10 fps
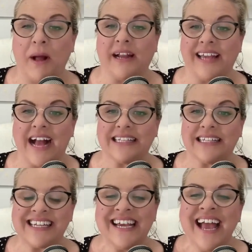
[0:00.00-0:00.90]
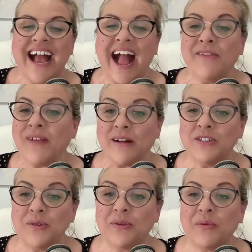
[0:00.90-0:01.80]
podcast. I
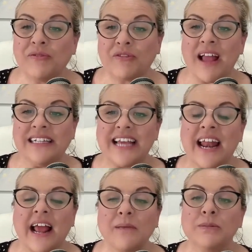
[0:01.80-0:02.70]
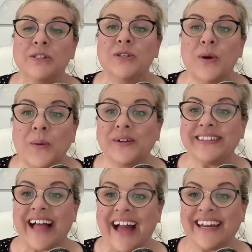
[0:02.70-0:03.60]
found you through a friend and I'm so
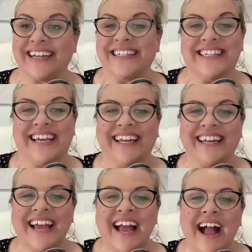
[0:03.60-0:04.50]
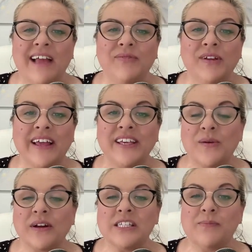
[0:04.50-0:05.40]
glad I did. I feel like
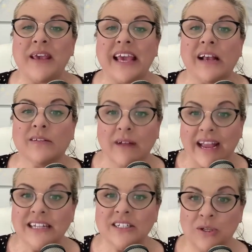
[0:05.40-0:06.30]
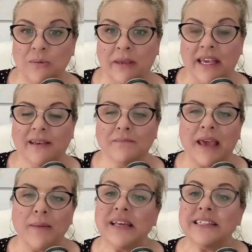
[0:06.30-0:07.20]
you are speaking right to me.
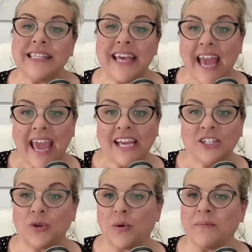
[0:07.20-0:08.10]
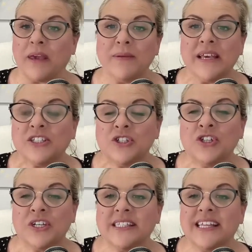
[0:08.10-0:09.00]
Maybe it's the age, or maybe it's
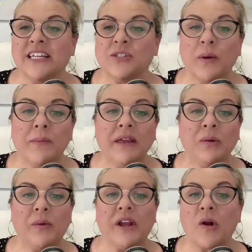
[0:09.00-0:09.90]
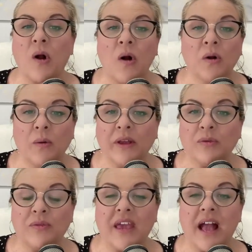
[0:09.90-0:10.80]
just that as women, we are all going
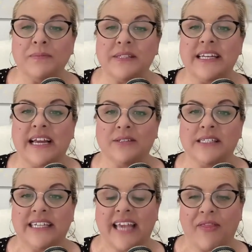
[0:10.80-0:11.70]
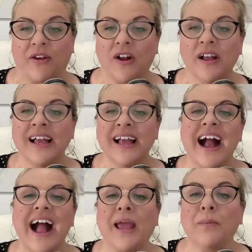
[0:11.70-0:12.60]
through the ups and downs together.
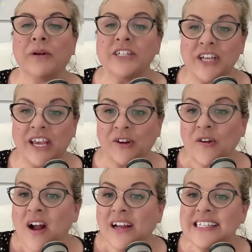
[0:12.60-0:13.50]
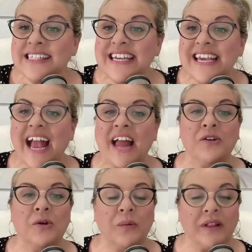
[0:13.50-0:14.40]
I appreciate your honesty
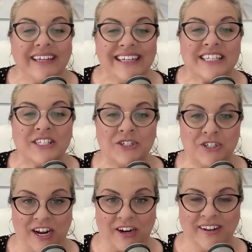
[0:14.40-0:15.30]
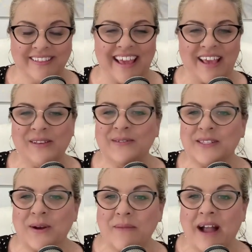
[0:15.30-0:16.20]
and your willingness to share. Thank you
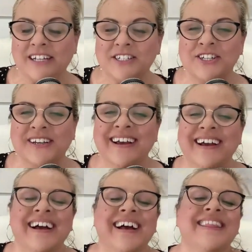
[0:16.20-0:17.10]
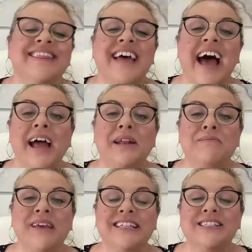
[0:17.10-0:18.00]
so much." That
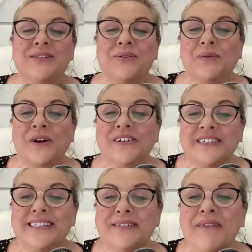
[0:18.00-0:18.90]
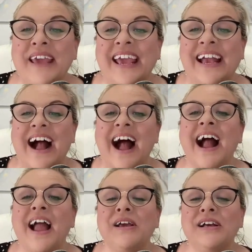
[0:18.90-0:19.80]
means the world to me.
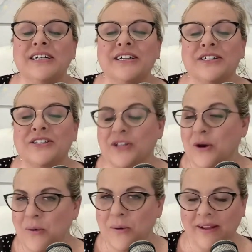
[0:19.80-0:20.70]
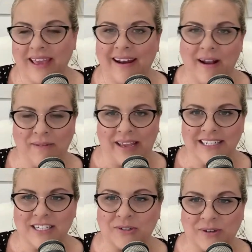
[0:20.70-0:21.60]
I so cannot
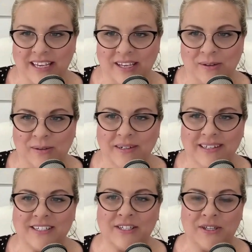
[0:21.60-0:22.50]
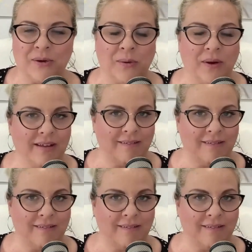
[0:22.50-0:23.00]
wait to treat you to